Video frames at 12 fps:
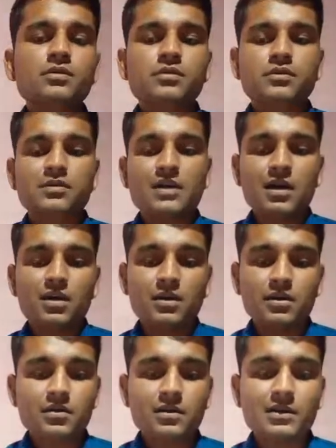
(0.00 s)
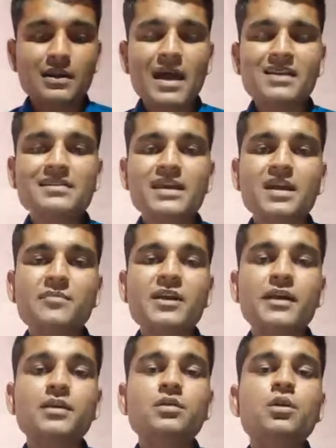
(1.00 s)
the line
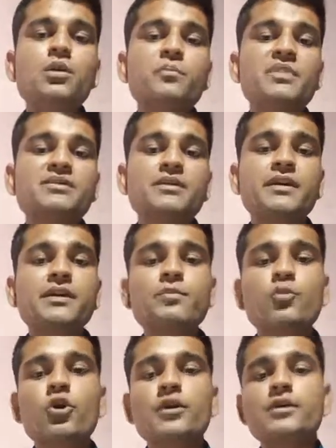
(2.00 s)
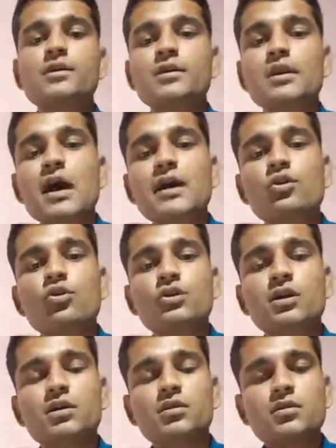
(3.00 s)
segment which end point lie on
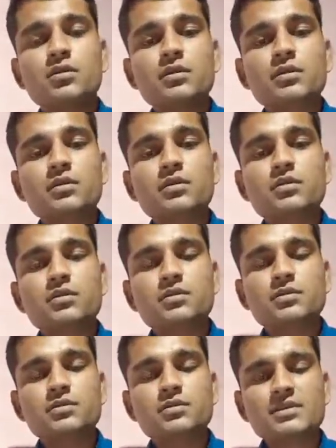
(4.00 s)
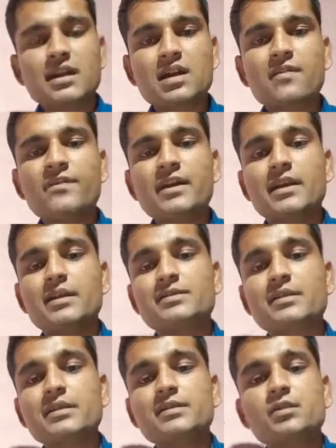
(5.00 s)
a circumference
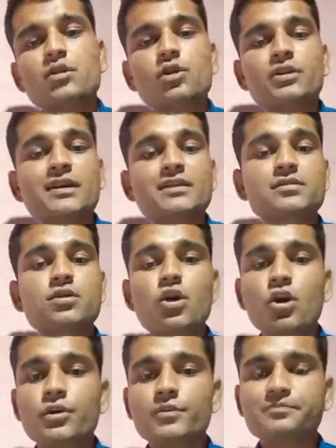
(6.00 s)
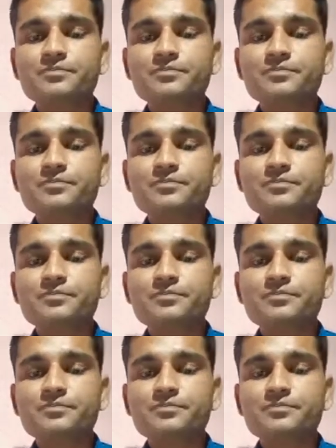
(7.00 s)
is called as chord.